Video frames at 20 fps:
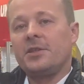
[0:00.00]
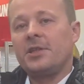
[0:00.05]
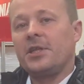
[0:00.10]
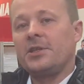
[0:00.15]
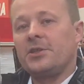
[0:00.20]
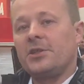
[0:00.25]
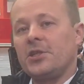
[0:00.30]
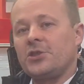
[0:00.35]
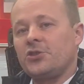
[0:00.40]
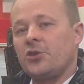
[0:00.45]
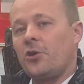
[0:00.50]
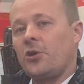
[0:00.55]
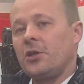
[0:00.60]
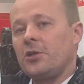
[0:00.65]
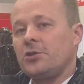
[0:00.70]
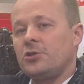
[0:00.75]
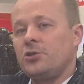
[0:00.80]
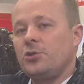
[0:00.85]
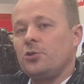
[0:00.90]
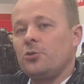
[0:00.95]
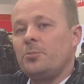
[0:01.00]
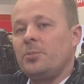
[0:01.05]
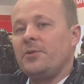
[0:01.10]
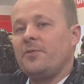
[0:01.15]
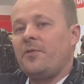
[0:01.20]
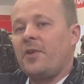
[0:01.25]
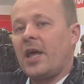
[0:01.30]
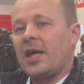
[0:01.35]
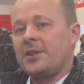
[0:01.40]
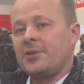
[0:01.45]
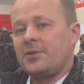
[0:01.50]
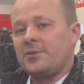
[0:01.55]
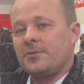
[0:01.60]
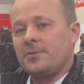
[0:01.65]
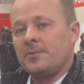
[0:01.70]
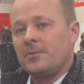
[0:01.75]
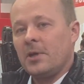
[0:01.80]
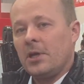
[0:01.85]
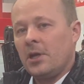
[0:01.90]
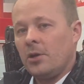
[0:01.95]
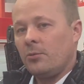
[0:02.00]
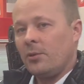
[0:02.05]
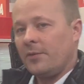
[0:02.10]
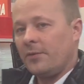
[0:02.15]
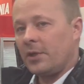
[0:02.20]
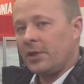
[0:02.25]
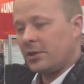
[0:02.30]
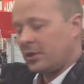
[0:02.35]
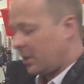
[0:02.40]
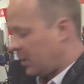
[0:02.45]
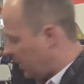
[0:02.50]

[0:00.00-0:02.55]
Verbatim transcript: The, the soil should be flat yes. with it.